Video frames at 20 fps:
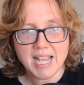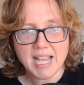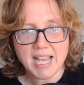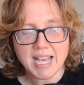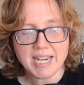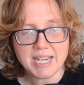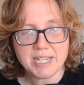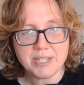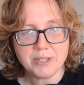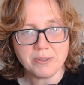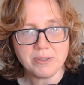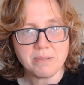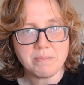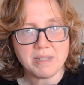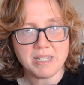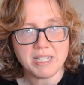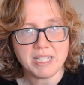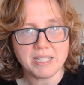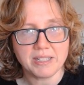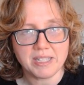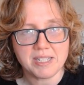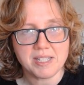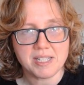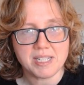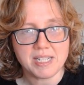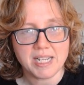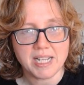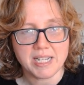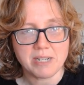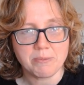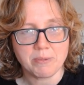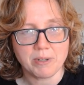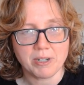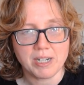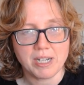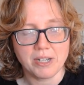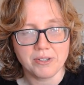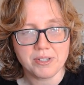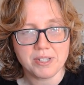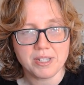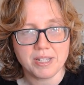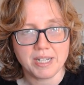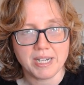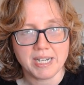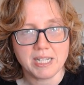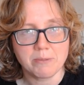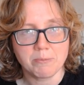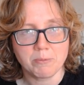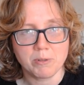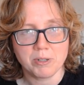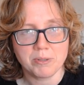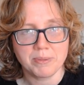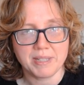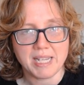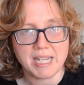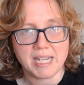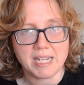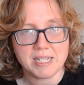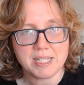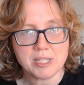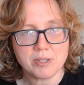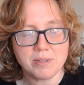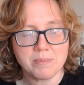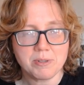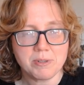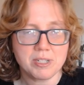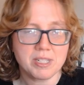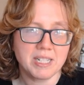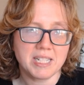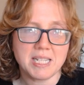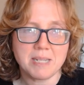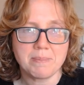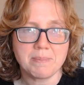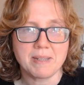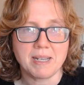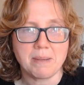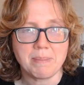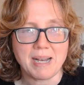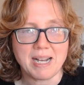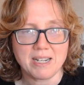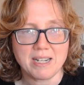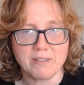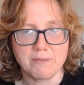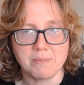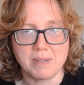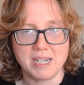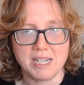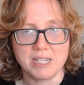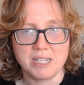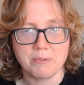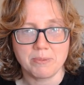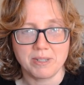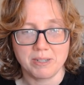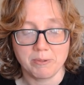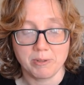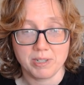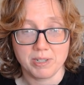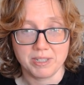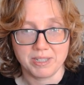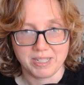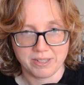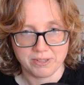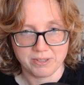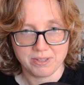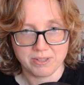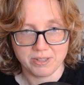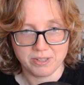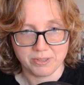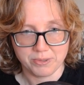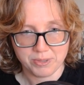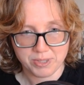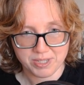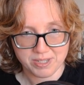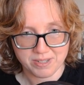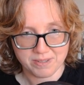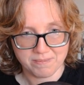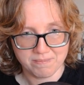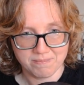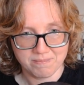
And I don't immediately see anywhere else that I can work with 8, so I'm just going to keep that back of mind while I work on the other clues.